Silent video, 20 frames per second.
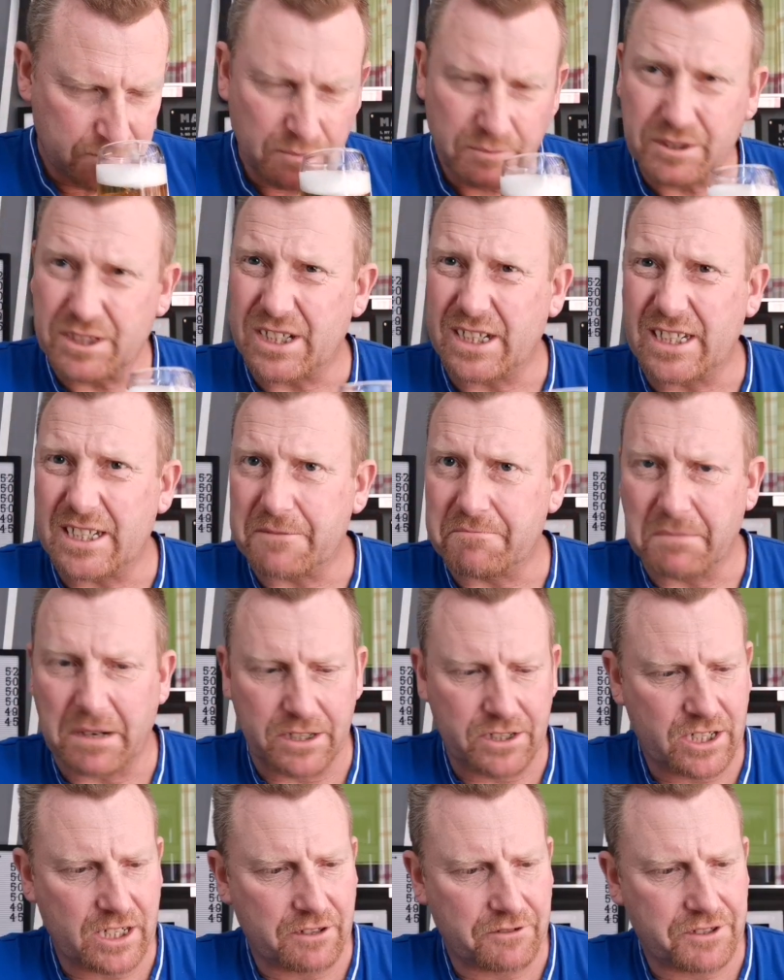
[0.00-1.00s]
Wouldn't say there's
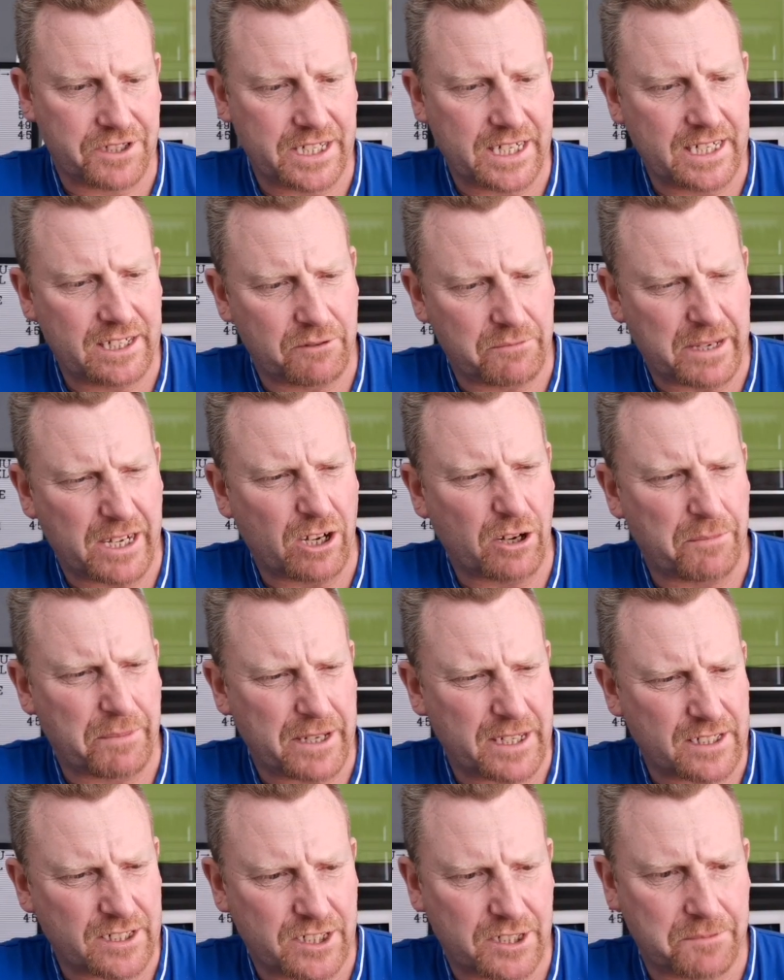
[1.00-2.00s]
much else there, a little bit
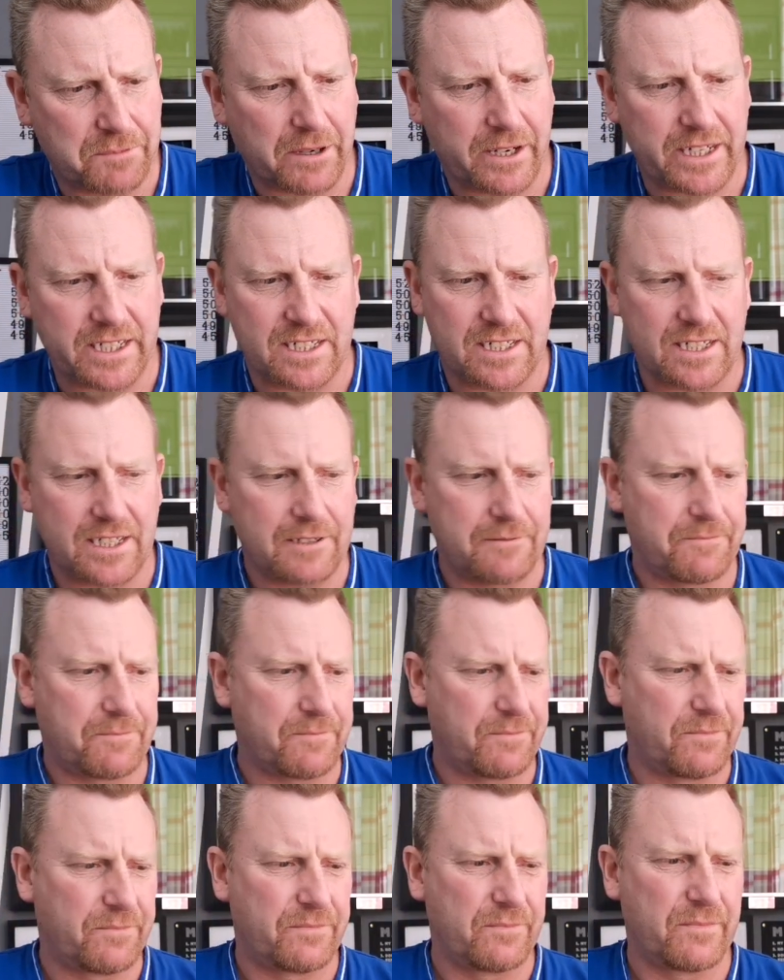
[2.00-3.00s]
hoppy and spicy.
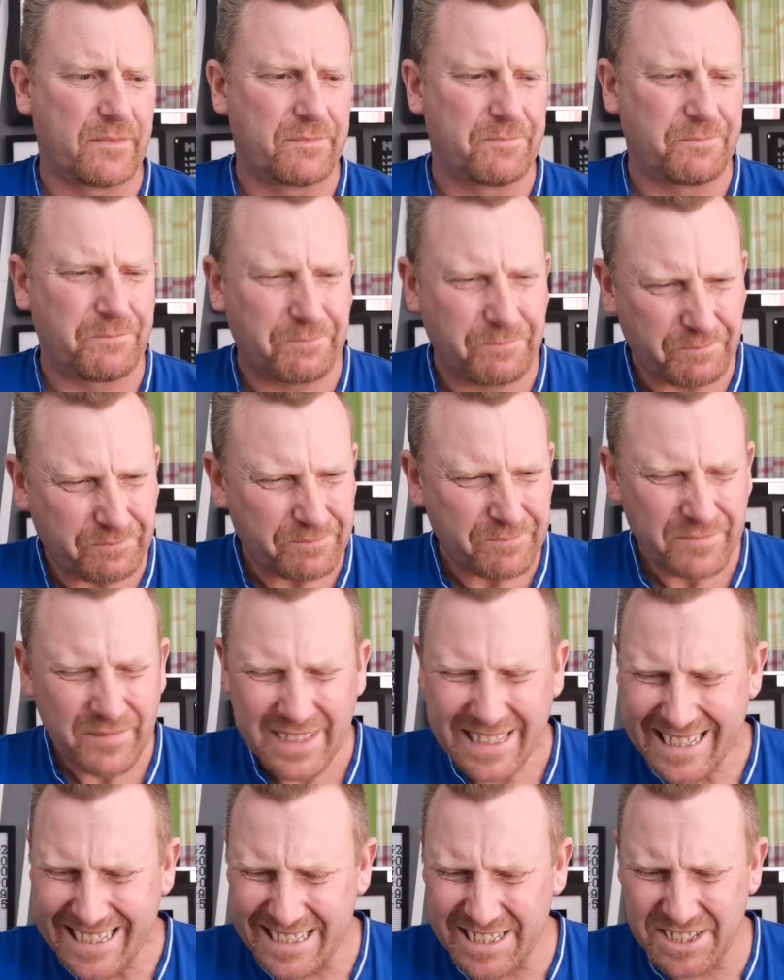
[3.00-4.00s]

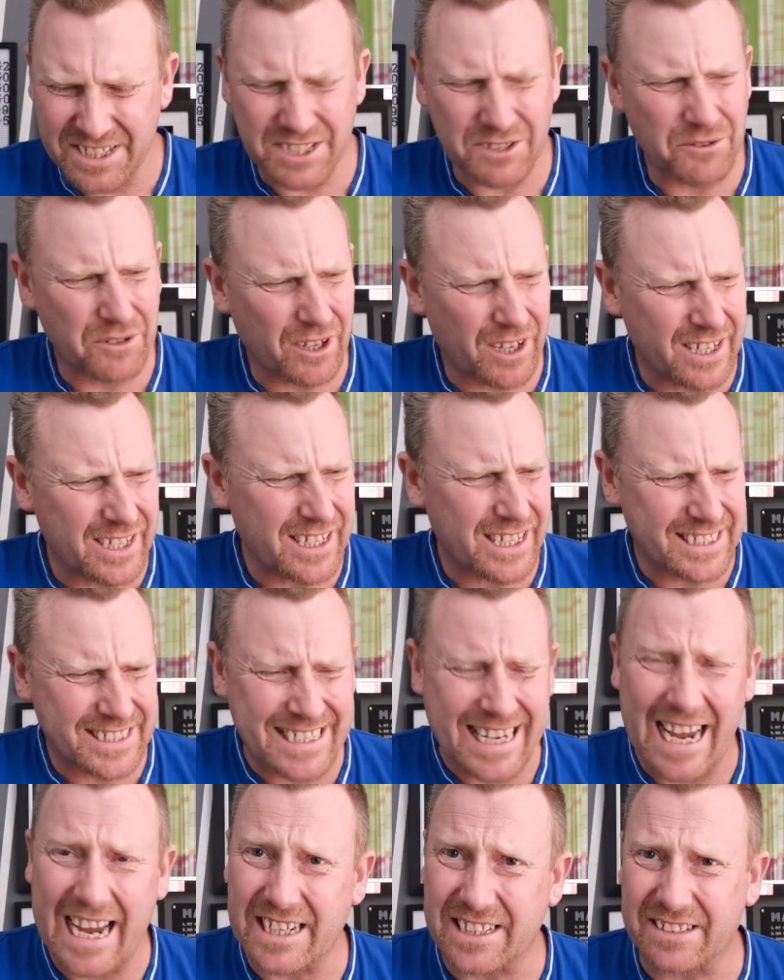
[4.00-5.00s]
Still got a
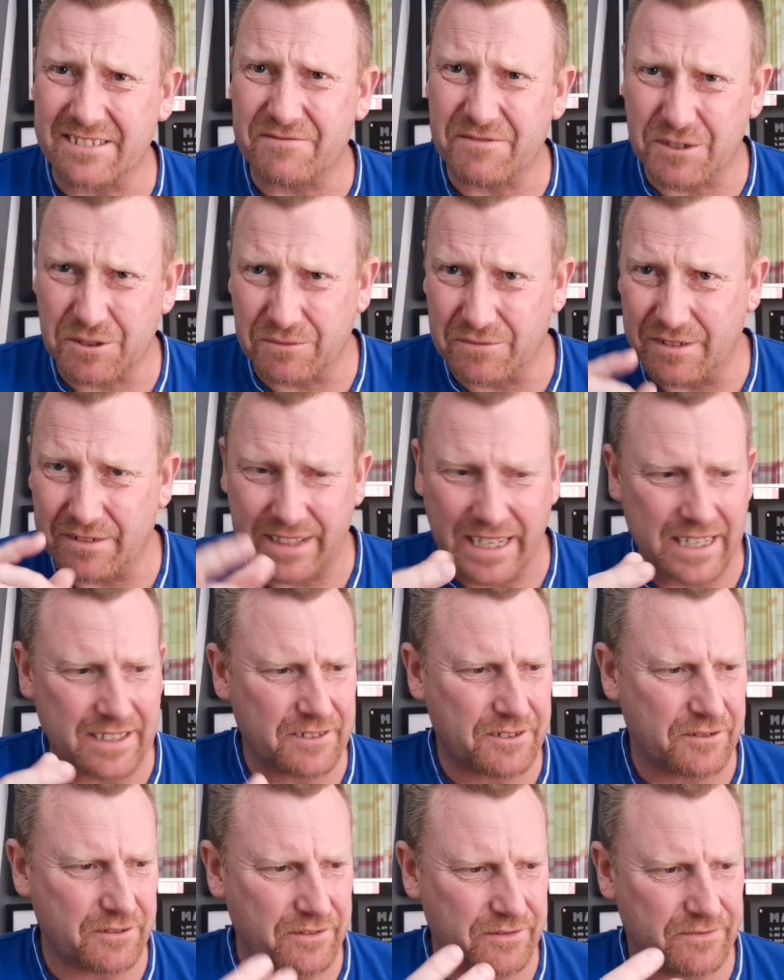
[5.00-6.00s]
tad of sort of
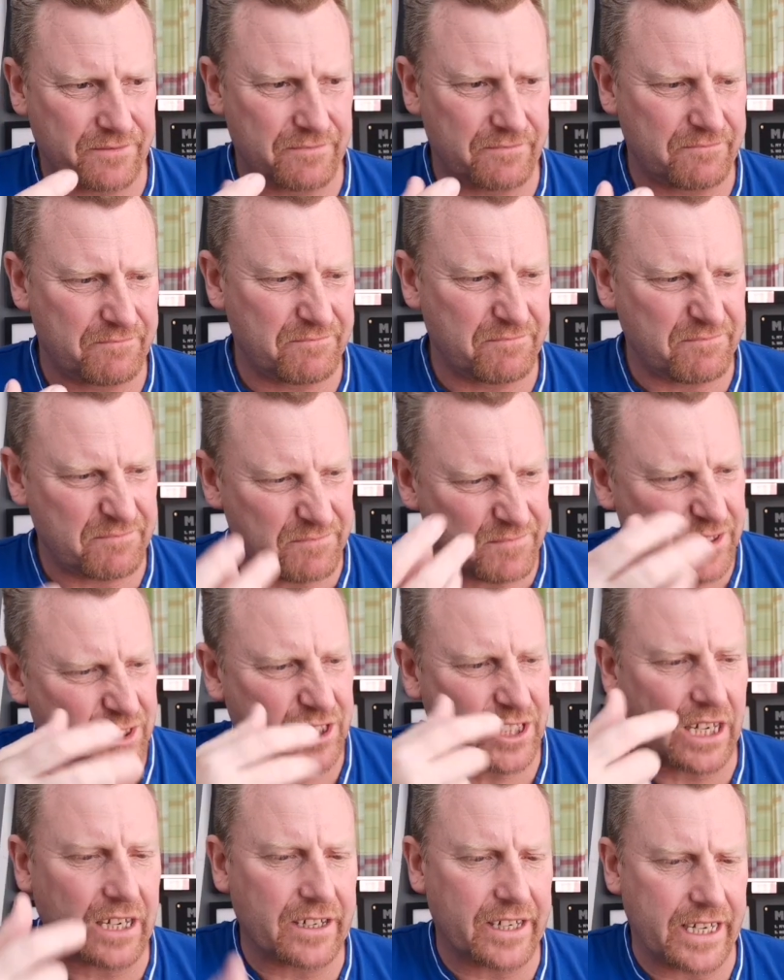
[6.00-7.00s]
that sort of
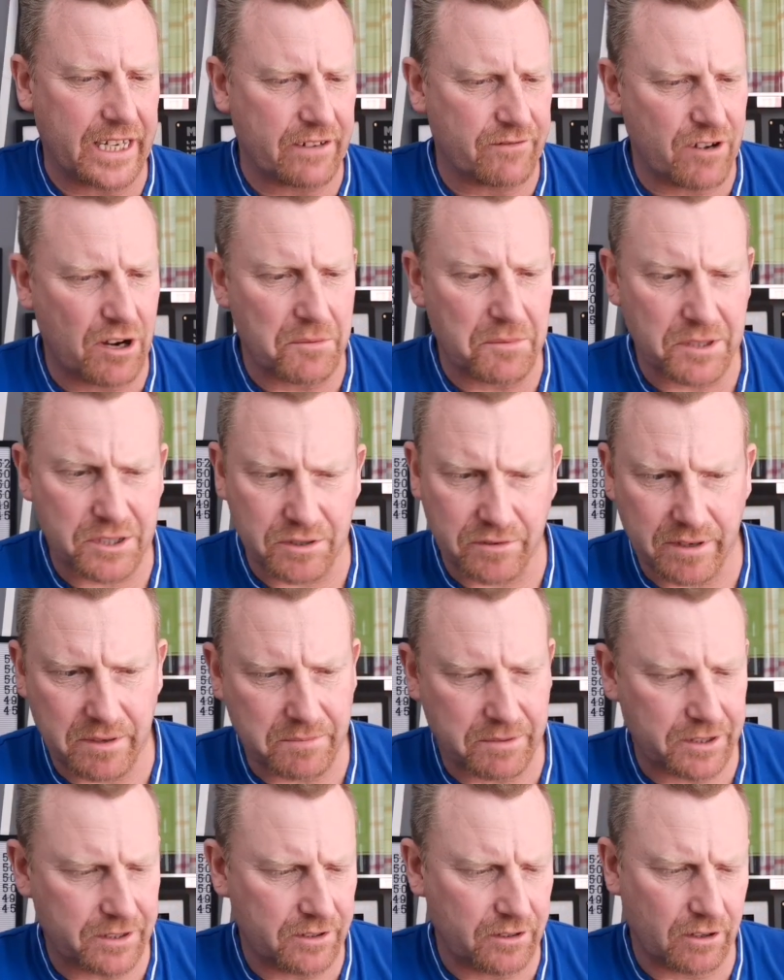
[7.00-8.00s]
skunky aroma to
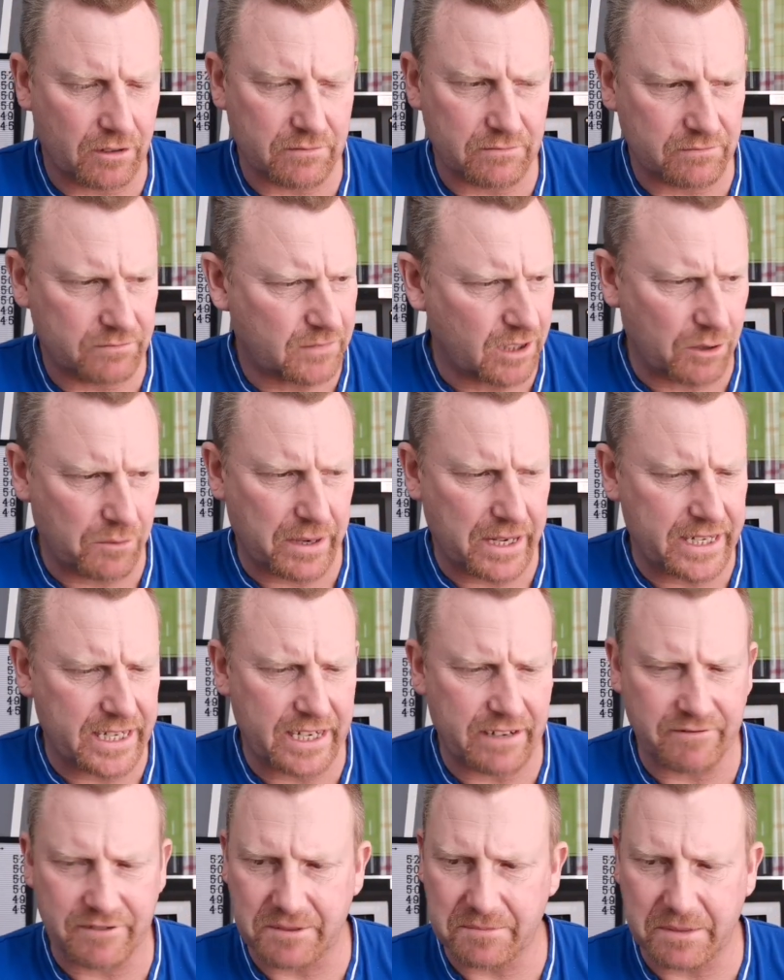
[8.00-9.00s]
it, but not nowhere
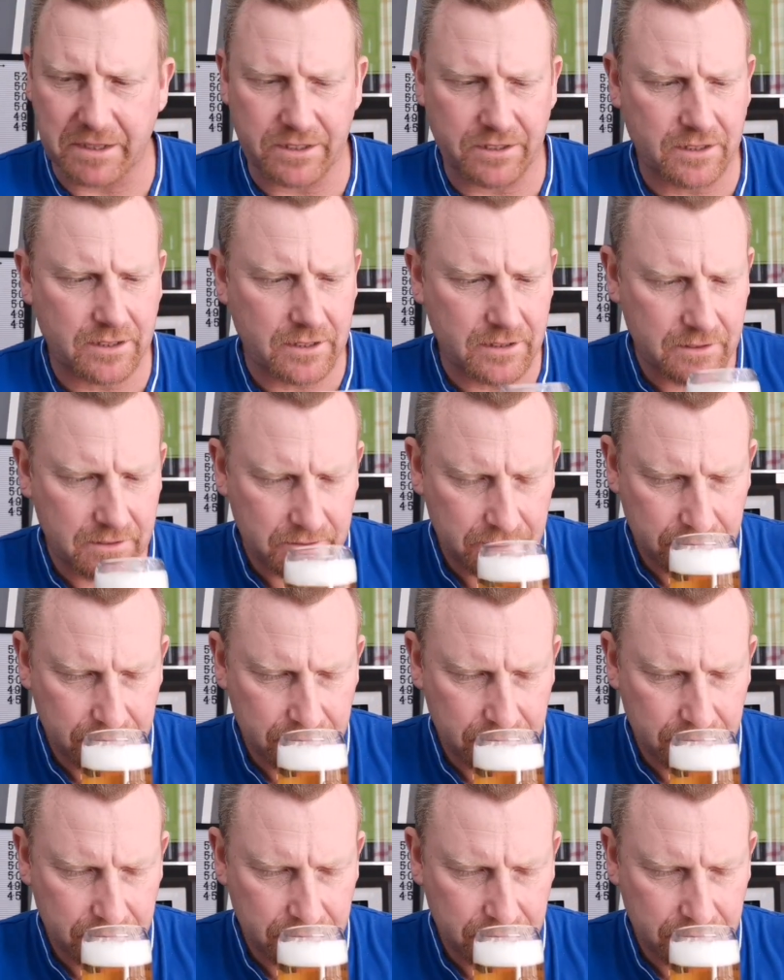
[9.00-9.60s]
near as much.